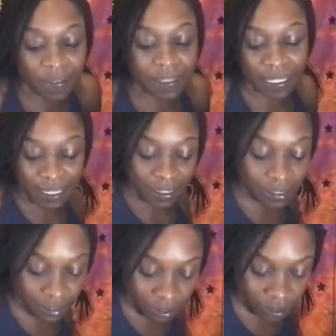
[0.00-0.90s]

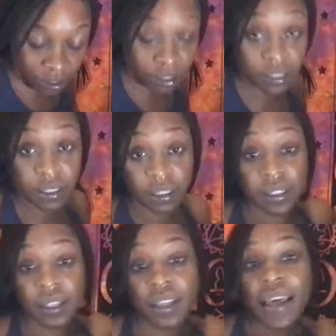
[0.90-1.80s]
kitchen.
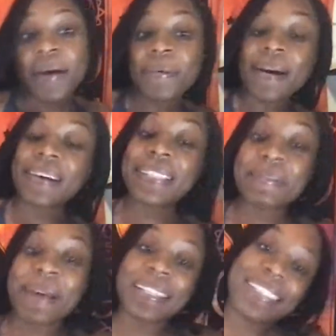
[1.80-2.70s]
Welcome to
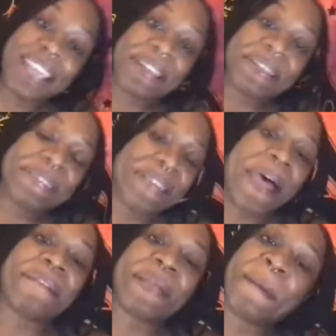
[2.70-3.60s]
my channel,
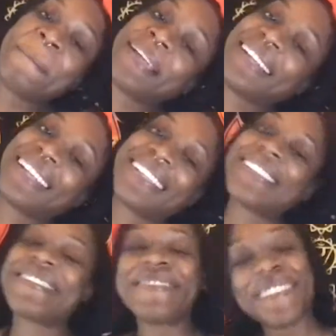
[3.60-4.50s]
Thriving Abundantly
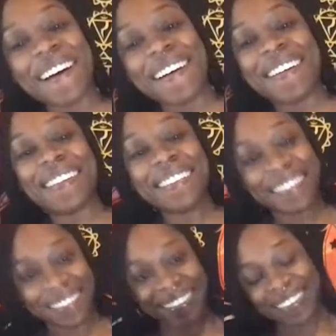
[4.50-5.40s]
Tarot.
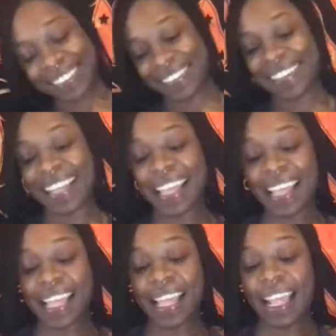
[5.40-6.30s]

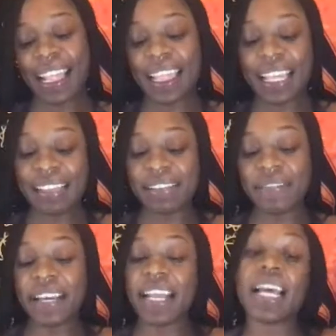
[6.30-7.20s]
This
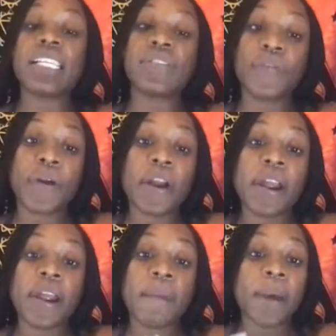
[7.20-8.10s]
reading is
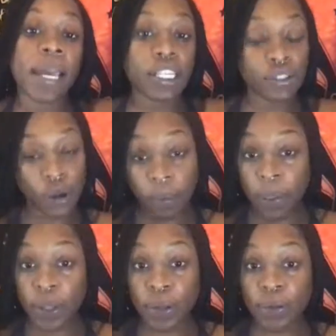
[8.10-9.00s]
for my
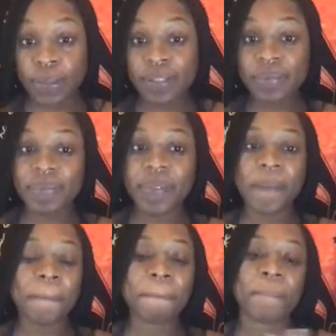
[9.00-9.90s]
Scorpios.
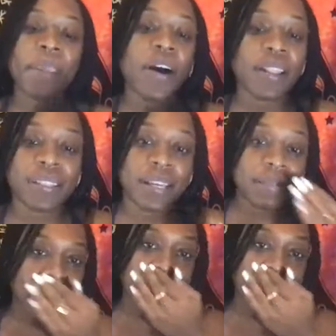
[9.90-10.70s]
All the signs.